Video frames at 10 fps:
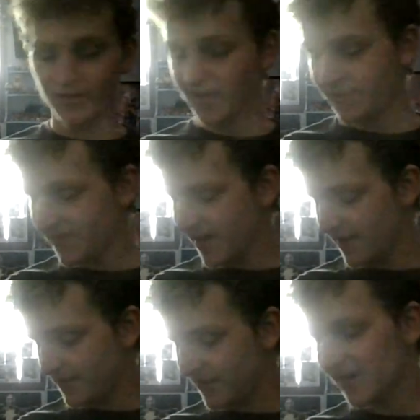in
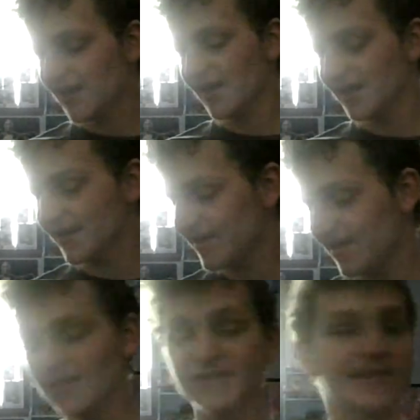that big
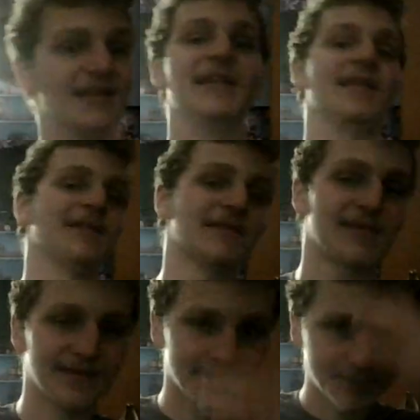incident,